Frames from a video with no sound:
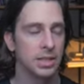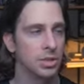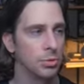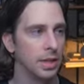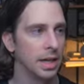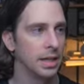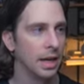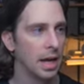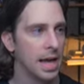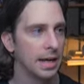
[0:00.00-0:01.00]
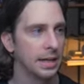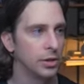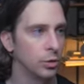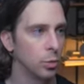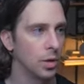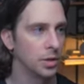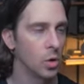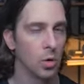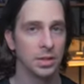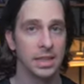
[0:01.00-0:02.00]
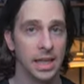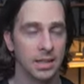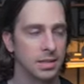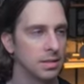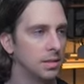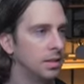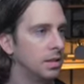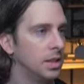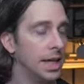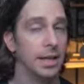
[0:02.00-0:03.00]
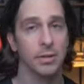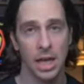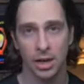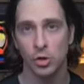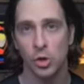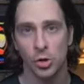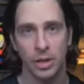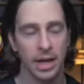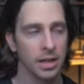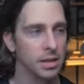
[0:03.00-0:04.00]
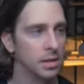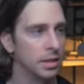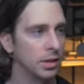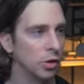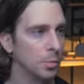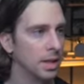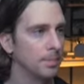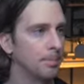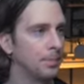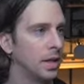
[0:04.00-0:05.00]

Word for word: it to that, and I added it to the one called git. And again, I'll show you that in a little bit.